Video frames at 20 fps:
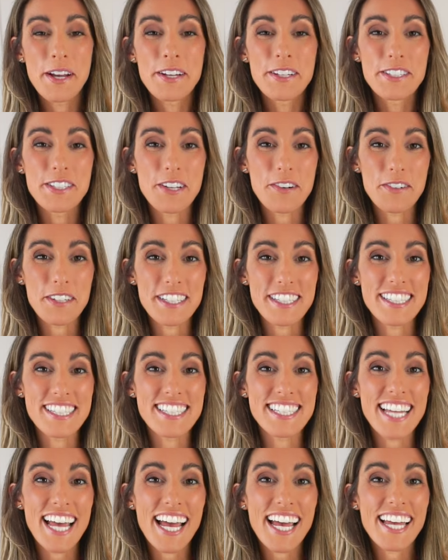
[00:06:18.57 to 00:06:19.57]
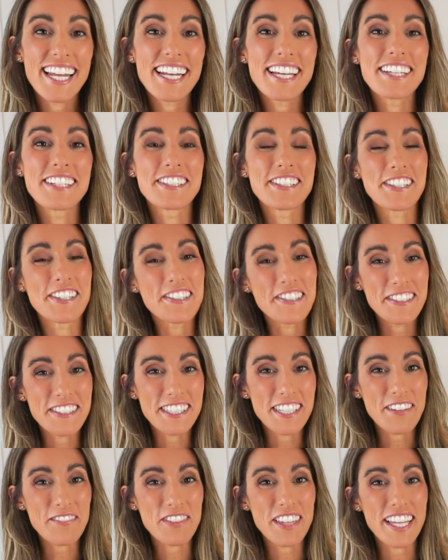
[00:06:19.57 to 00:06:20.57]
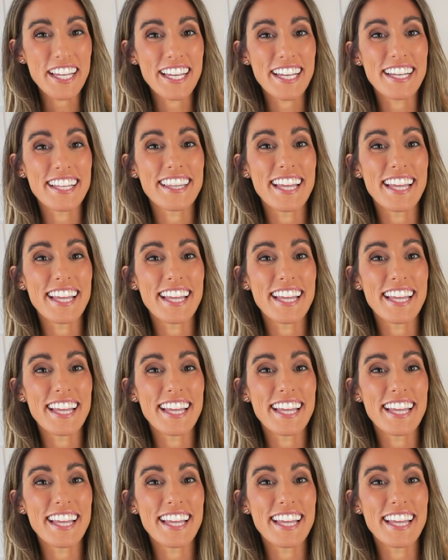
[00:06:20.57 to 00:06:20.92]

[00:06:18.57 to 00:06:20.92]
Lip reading: So instead, choose something